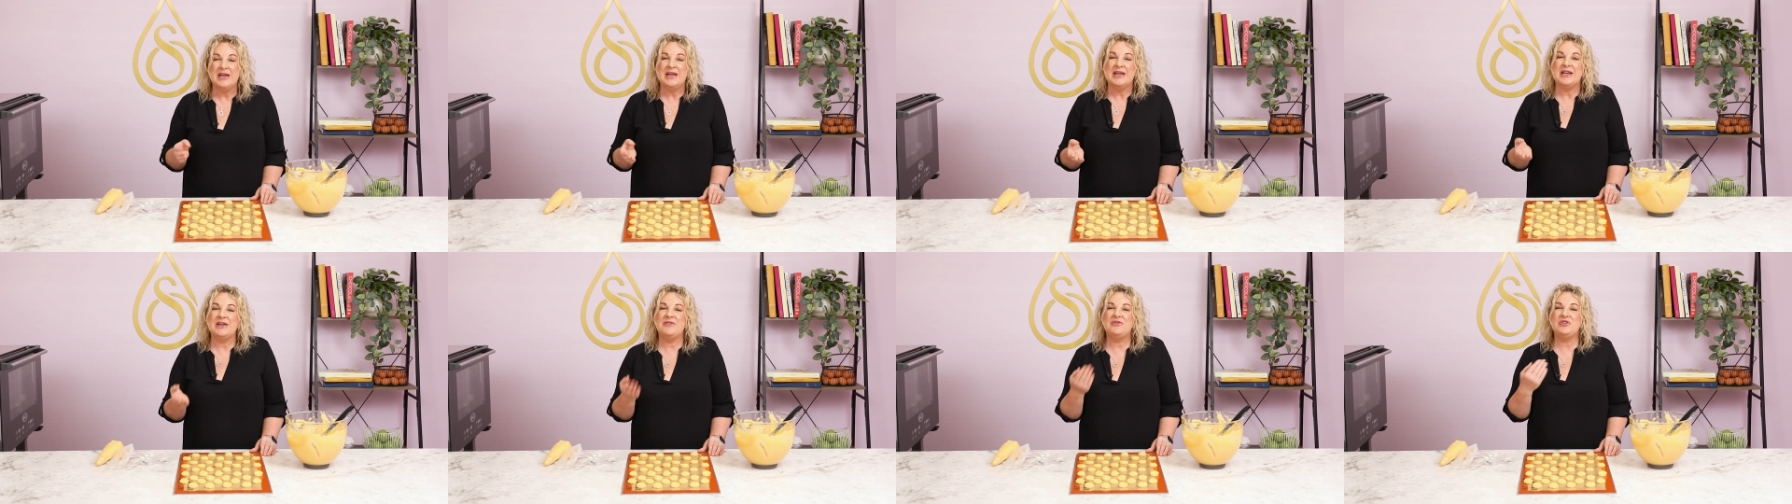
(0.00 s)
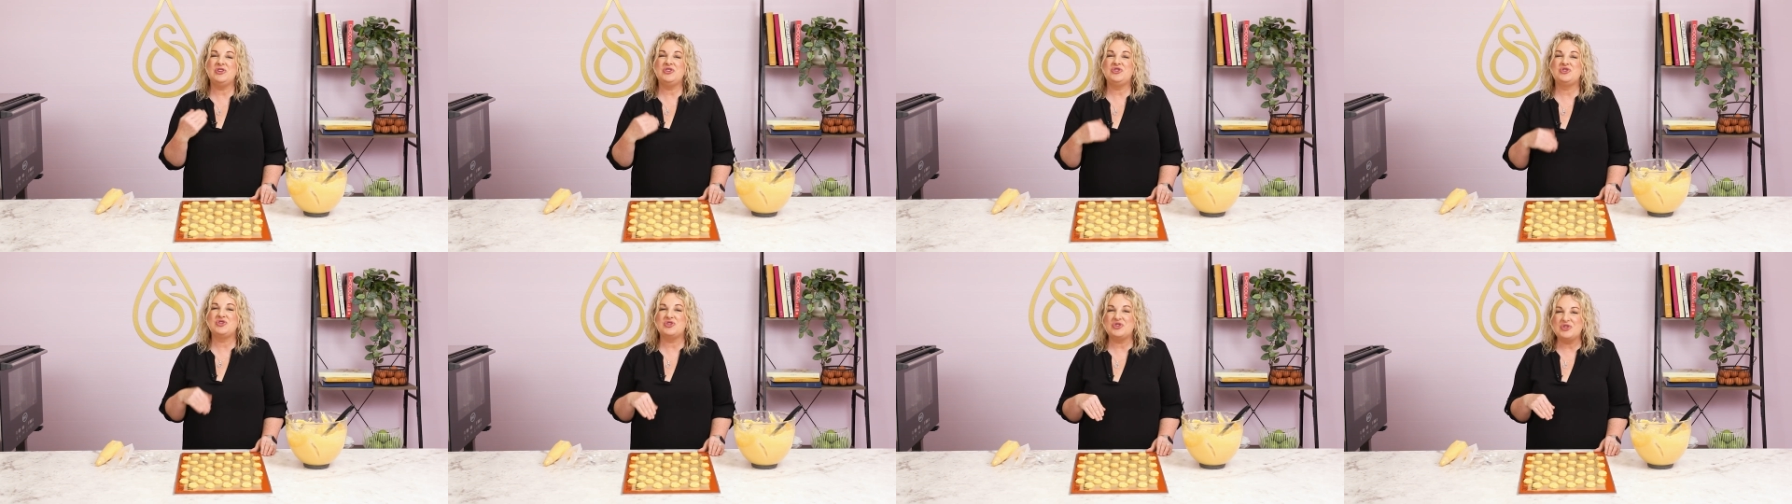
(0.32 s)
If
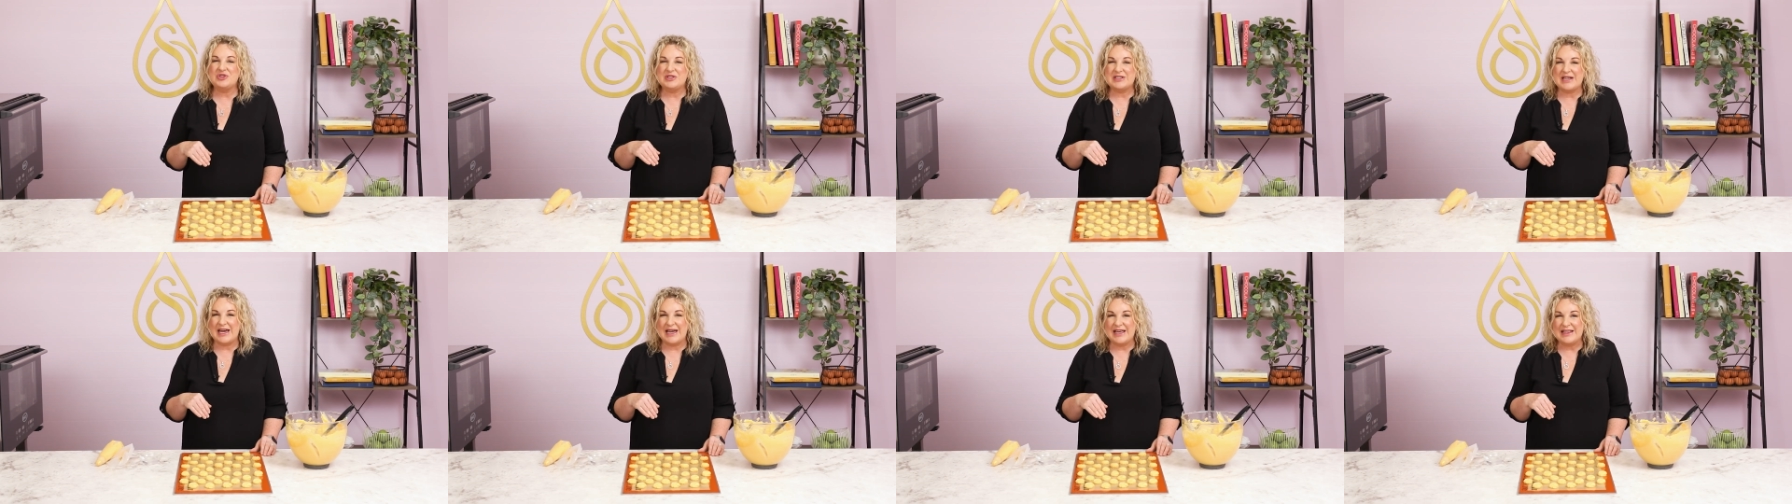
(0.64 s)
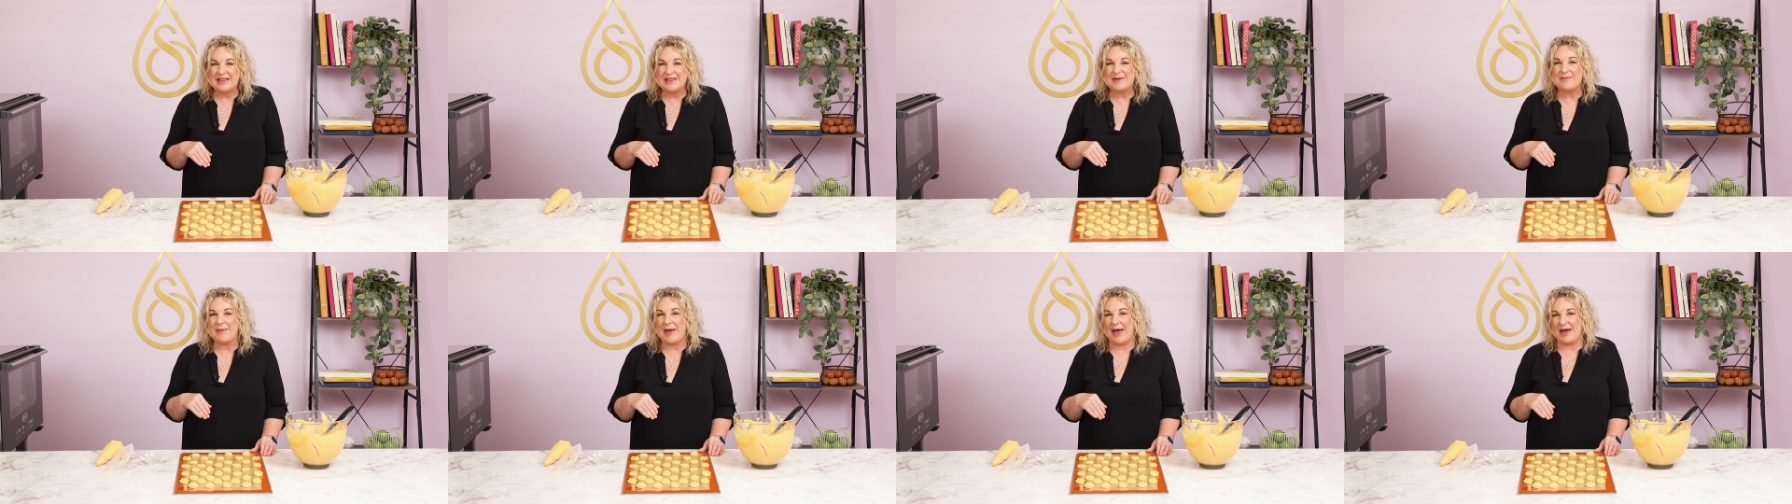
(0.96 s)
you do take
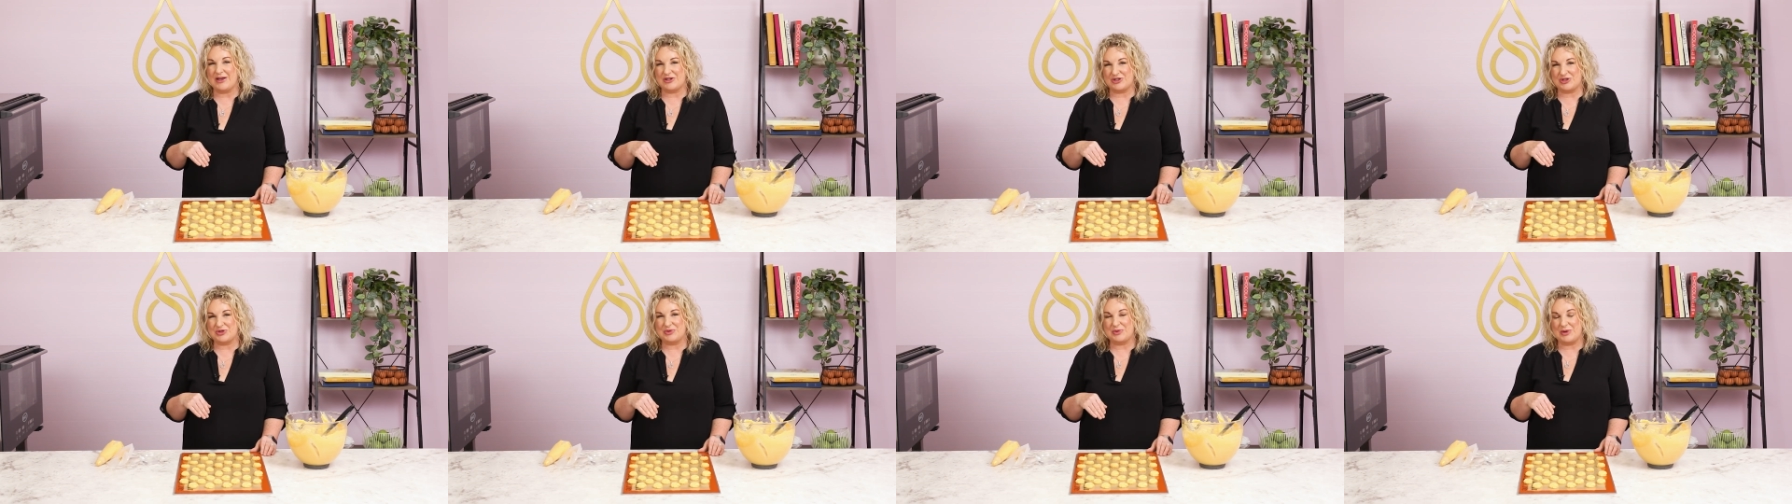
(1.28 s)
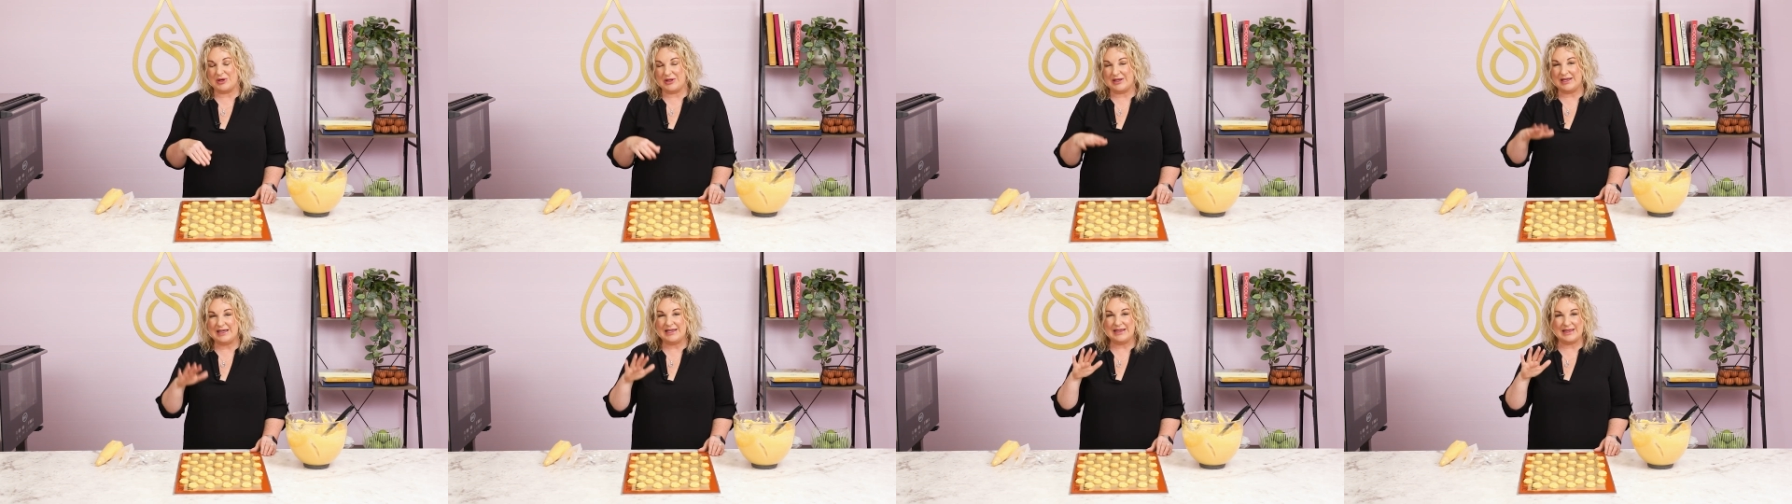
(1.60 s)
them out too
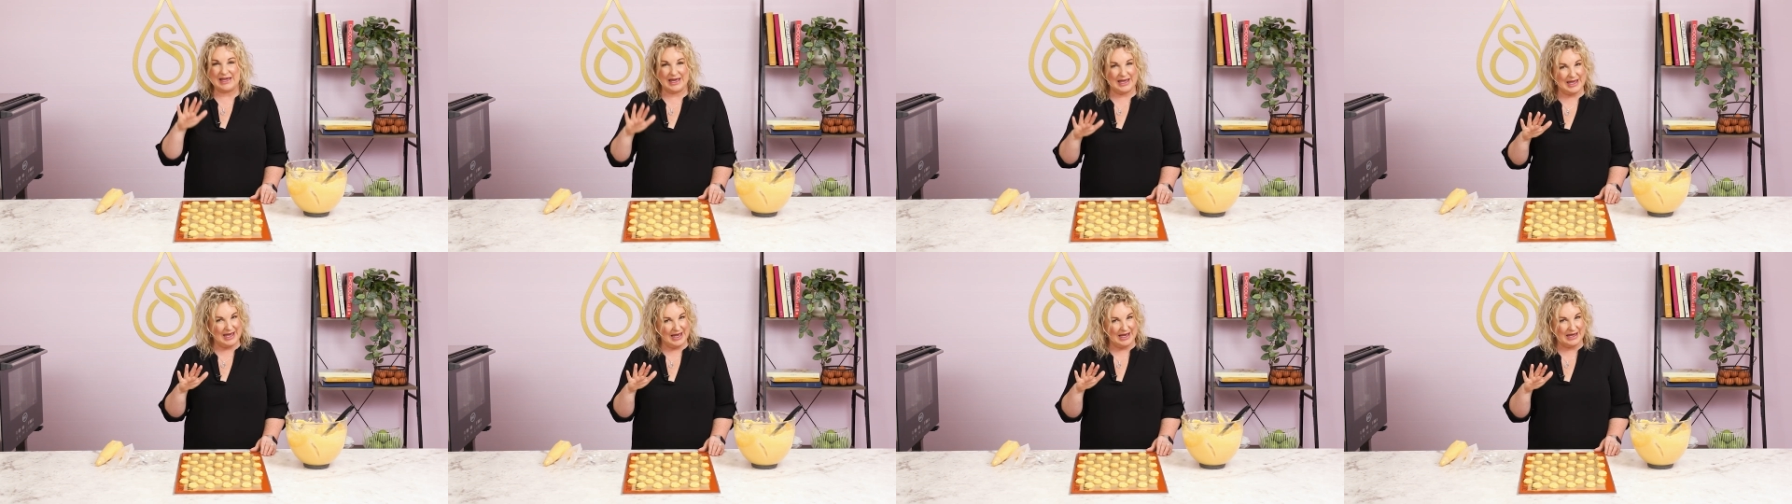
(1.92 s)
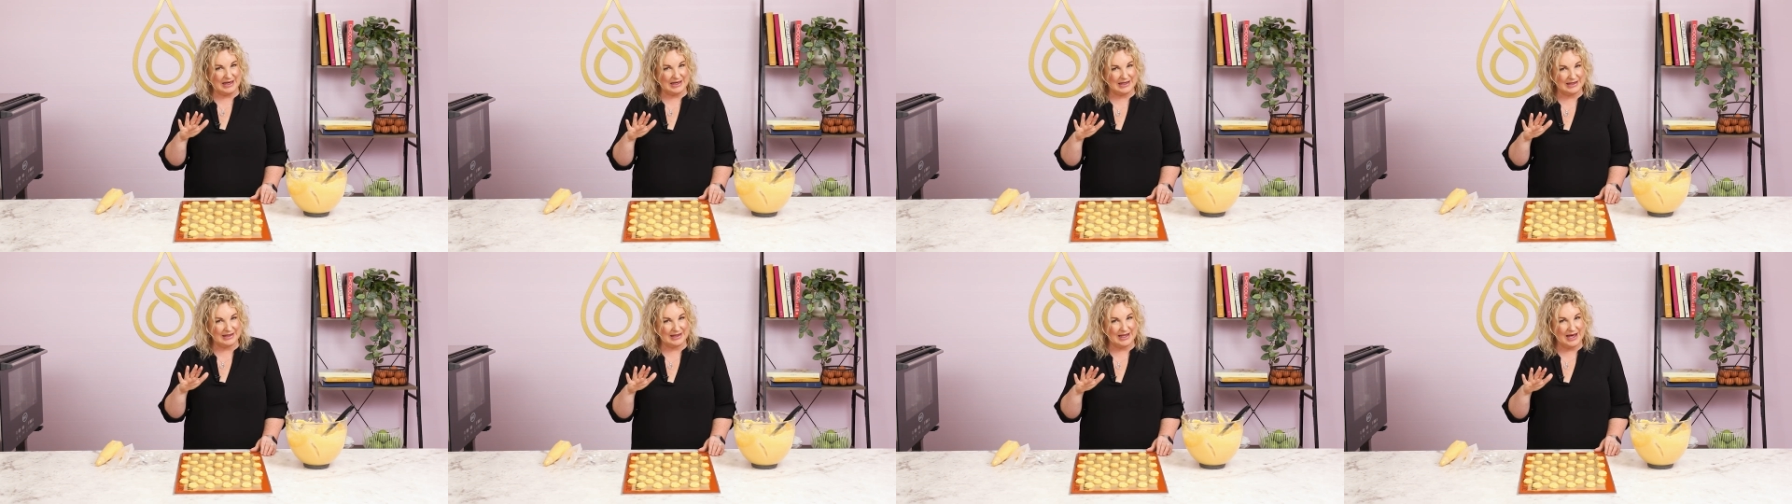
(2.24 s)
early, they can
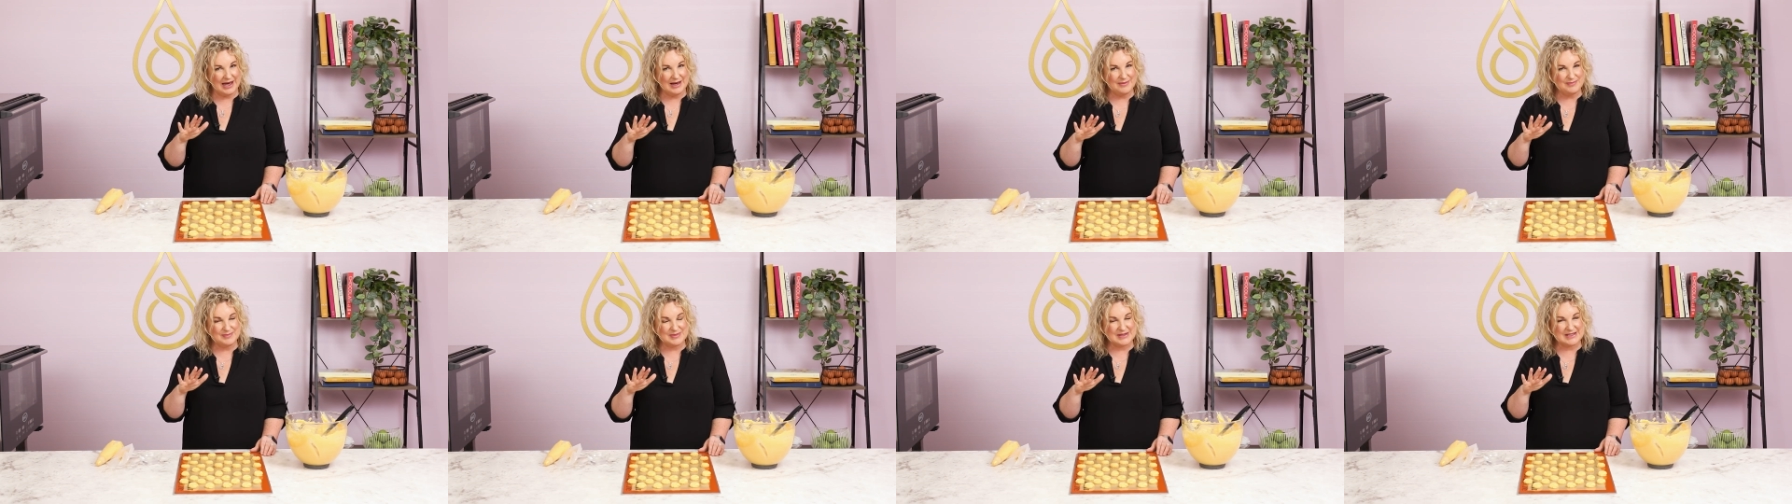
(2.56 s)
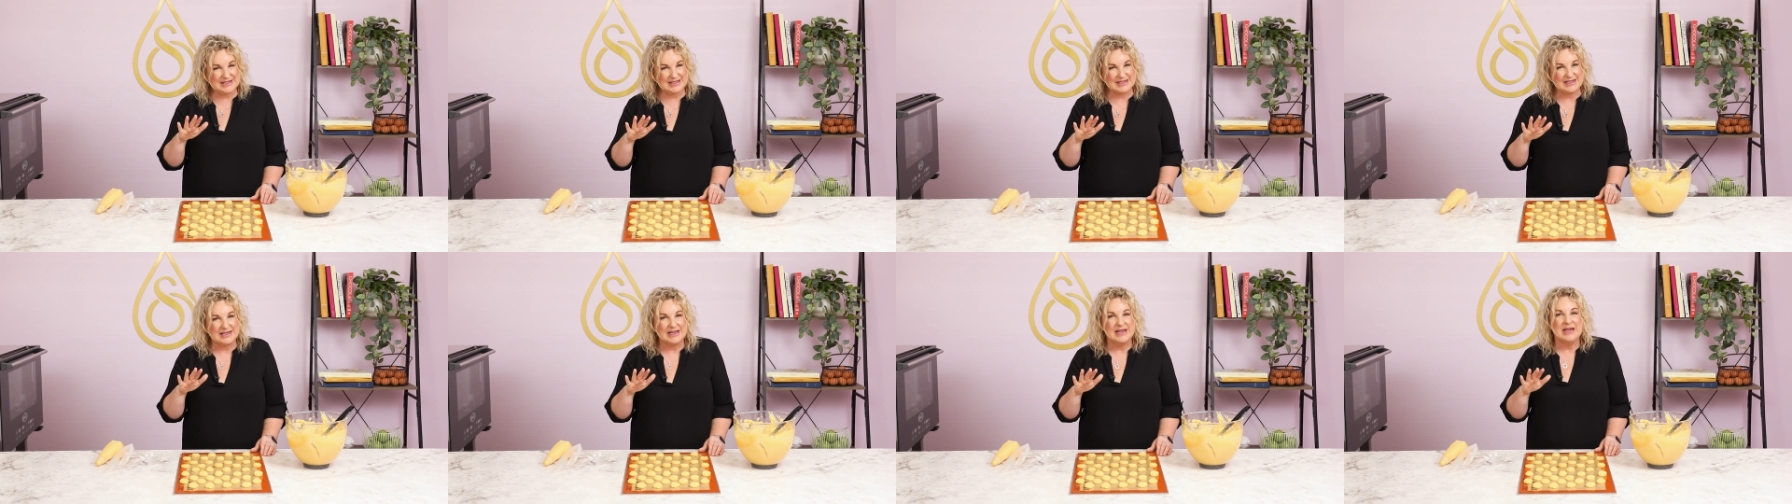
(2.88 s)

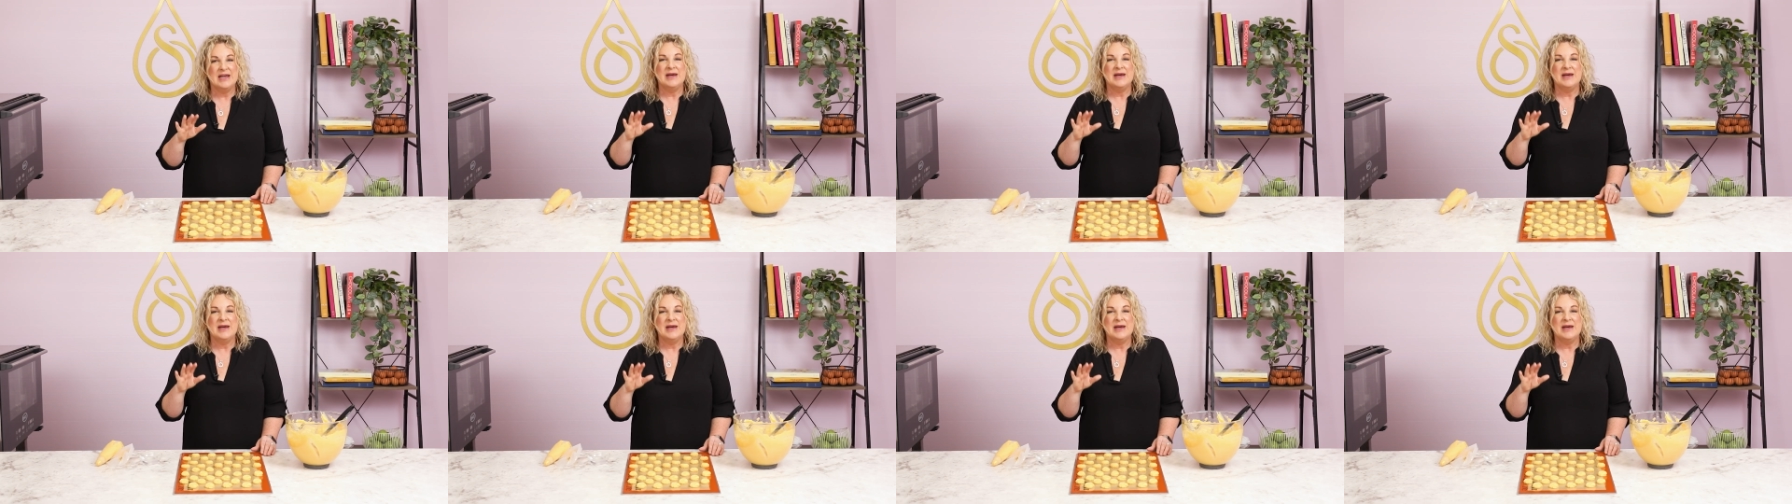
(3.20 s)
collapse.